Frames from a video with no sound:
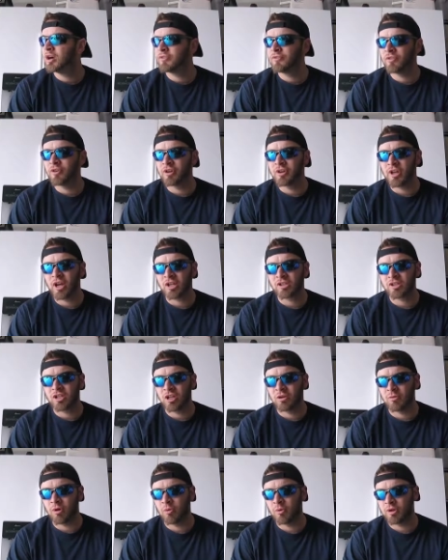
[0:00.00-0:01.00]
for a dash
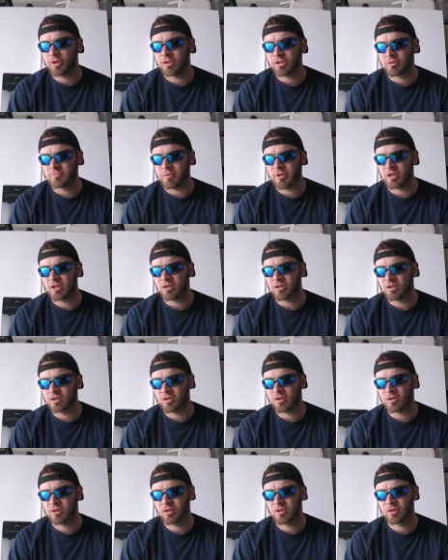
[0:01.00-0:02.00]
cam, I wanted to spend
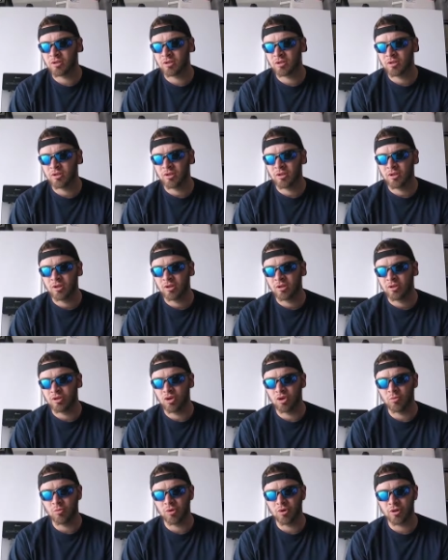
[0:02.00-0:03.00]

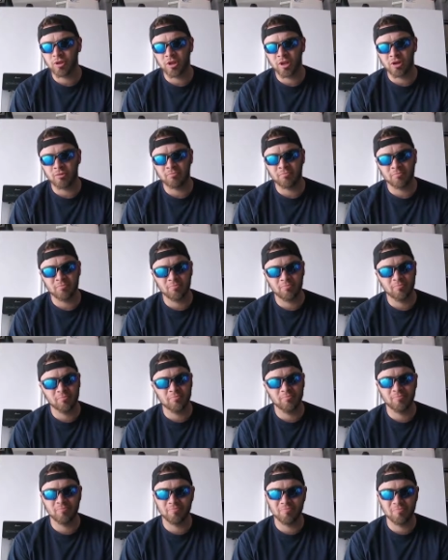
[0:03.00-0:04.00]
no more than
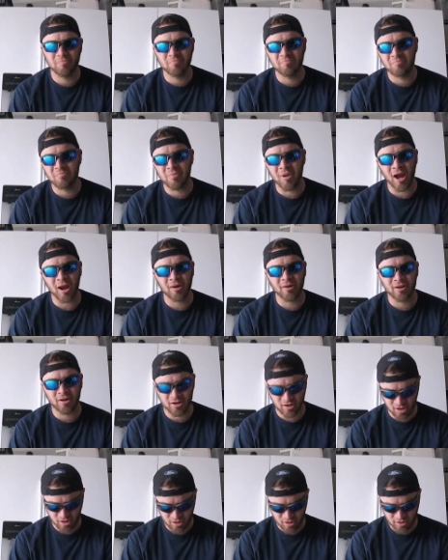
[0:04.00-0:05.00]
about
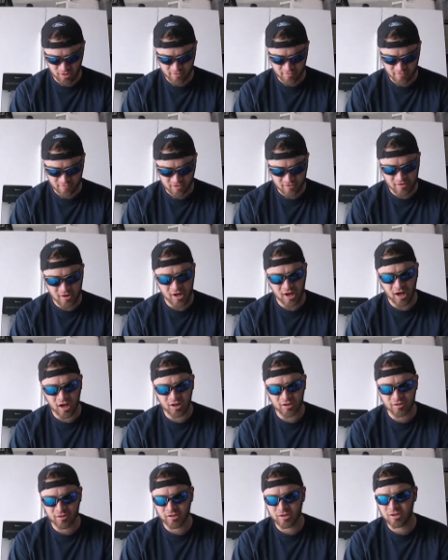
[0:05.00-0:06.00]

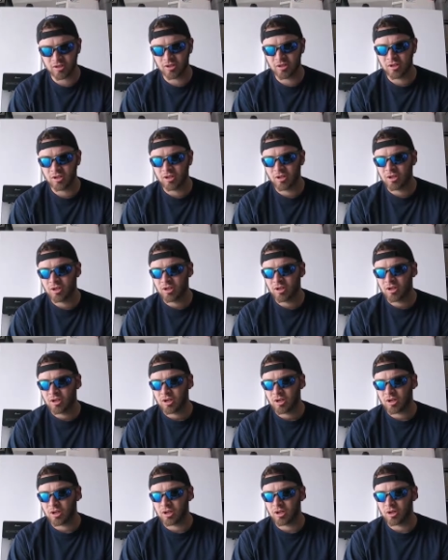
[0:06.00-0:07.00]
$150. So
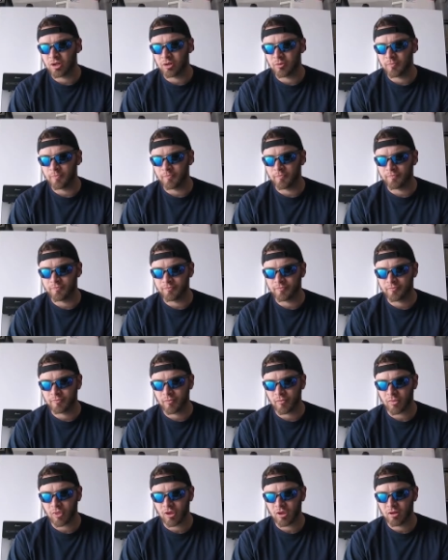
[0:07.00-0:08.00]

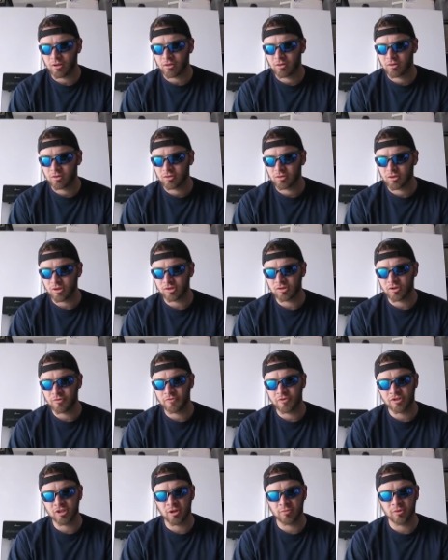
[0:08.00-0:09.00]
I was looking
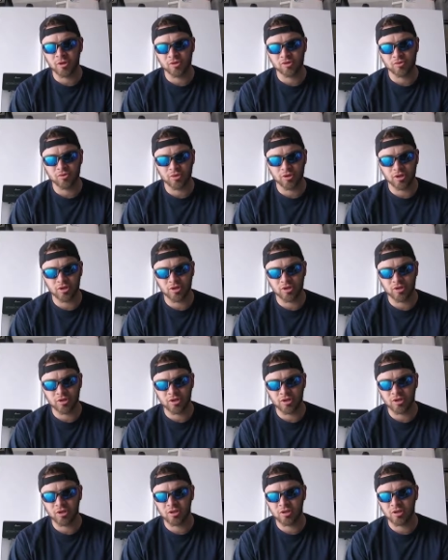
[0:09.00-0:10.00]
for something that was really
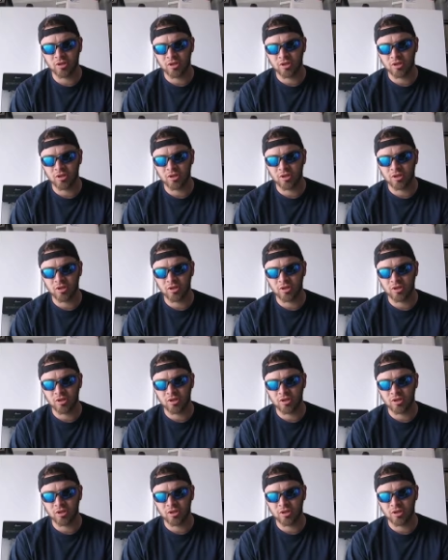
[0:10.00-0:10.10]
good.